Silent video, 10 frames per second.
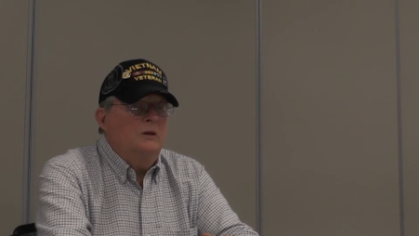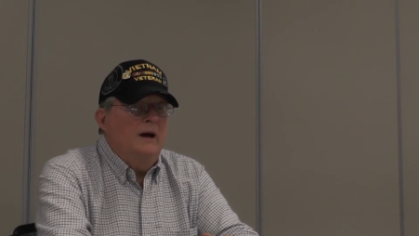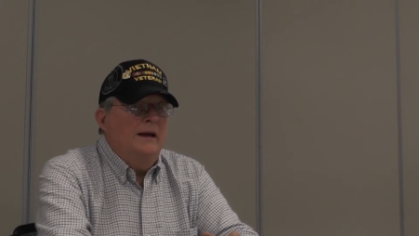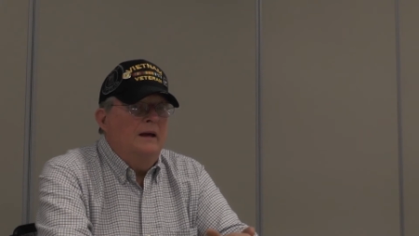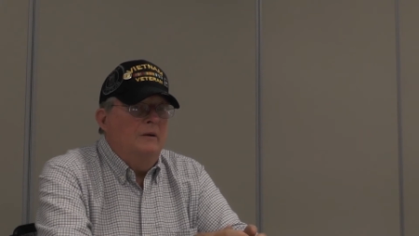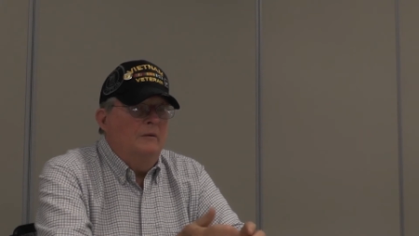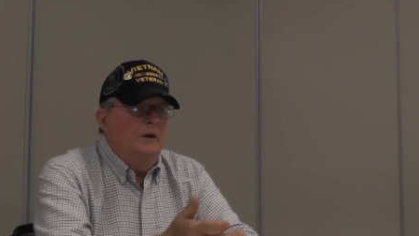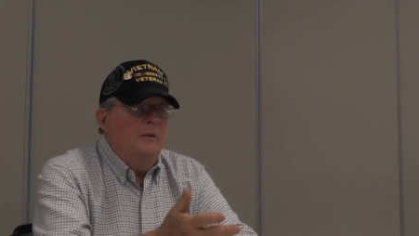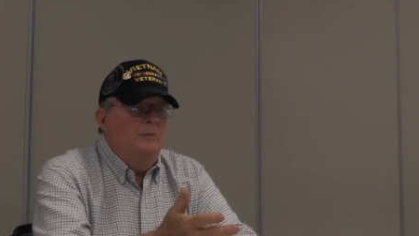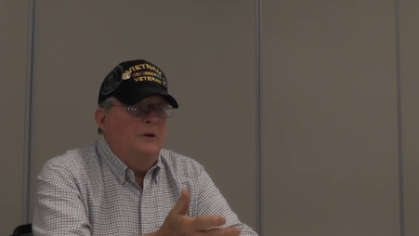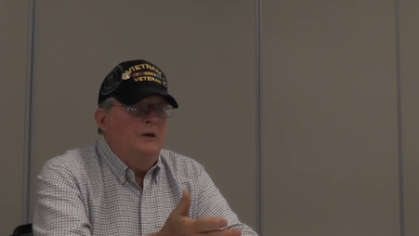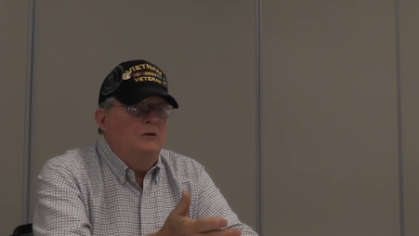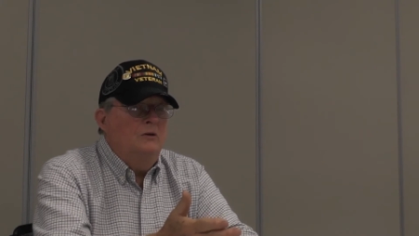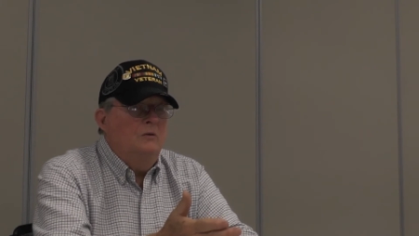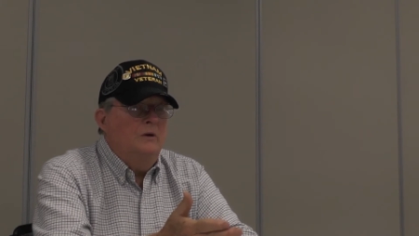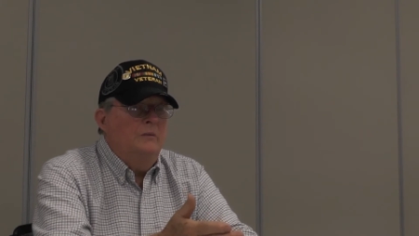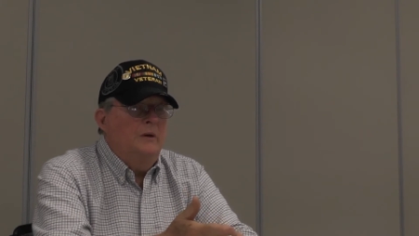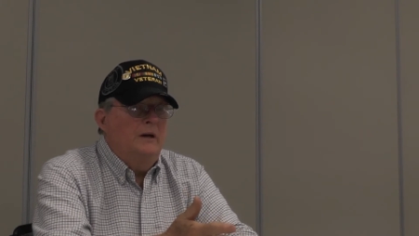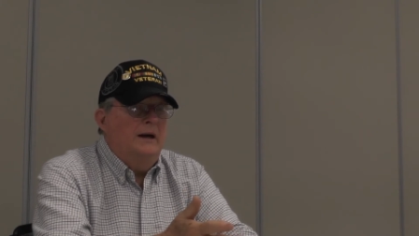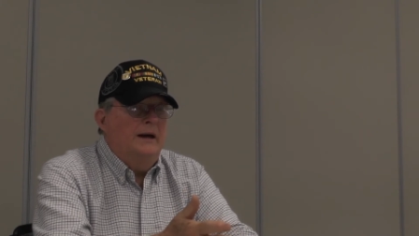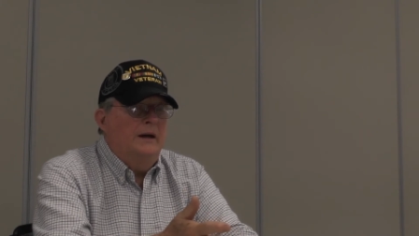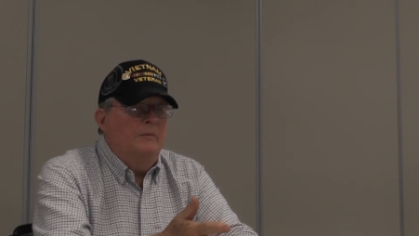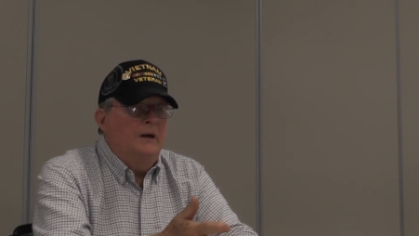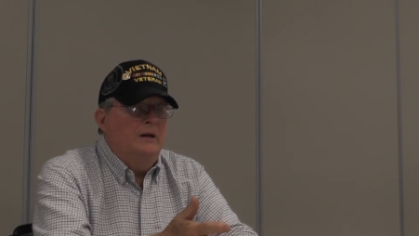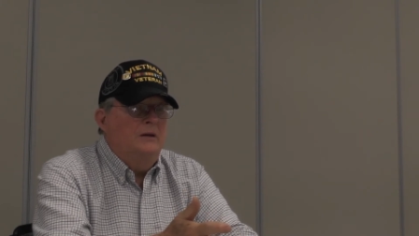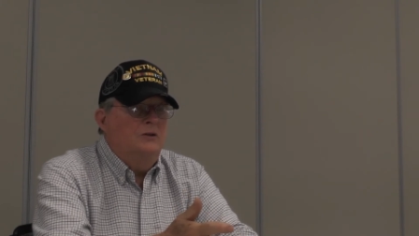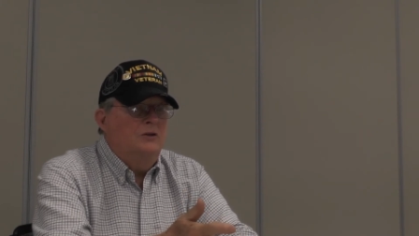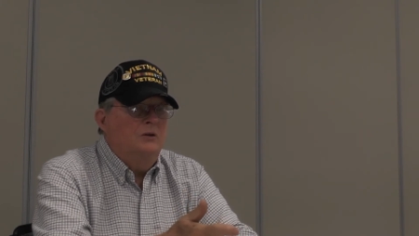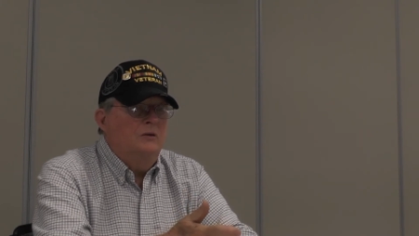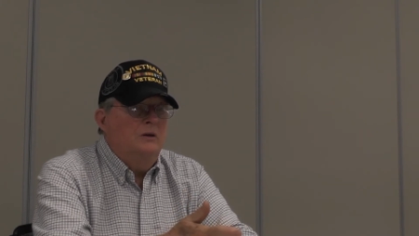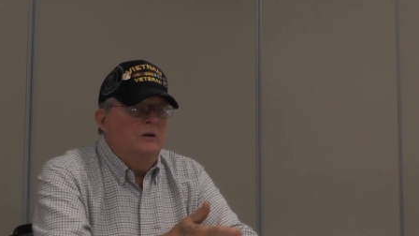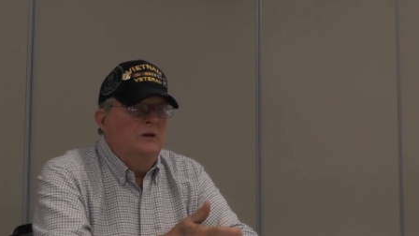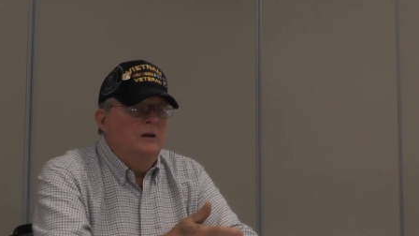I had an MP unit with me. I had a maintenance unit.